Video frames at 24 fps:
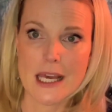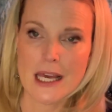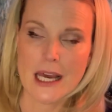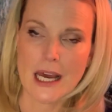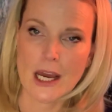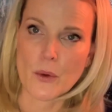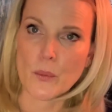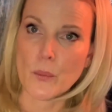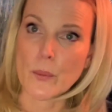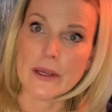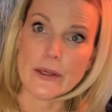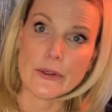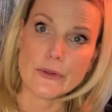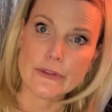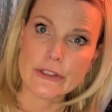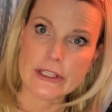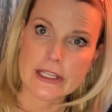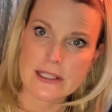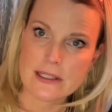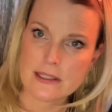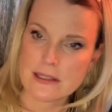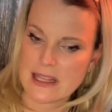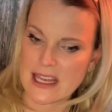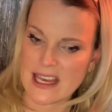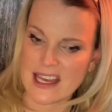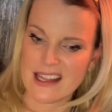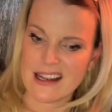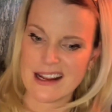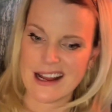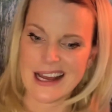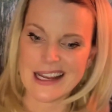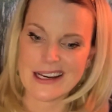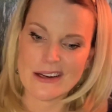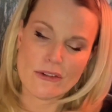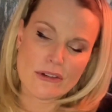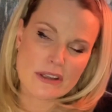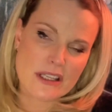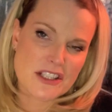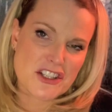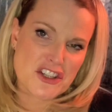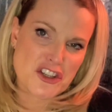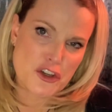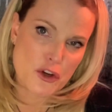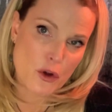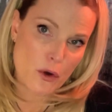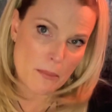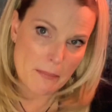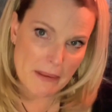a realness that I don't get to
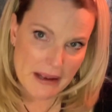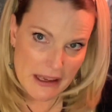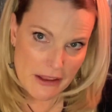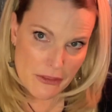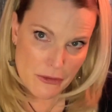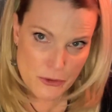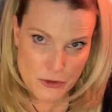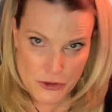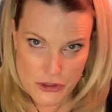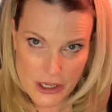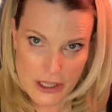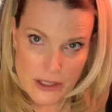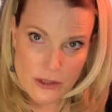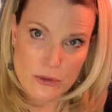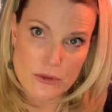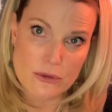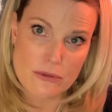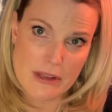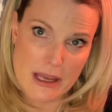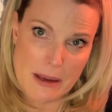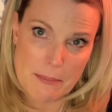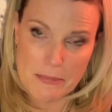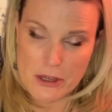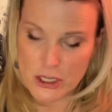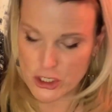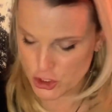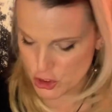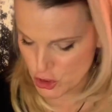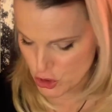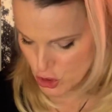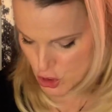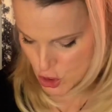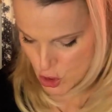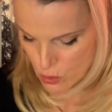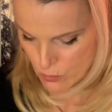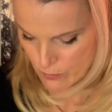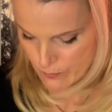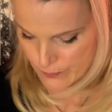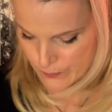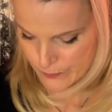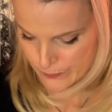show on my other channel that much. So,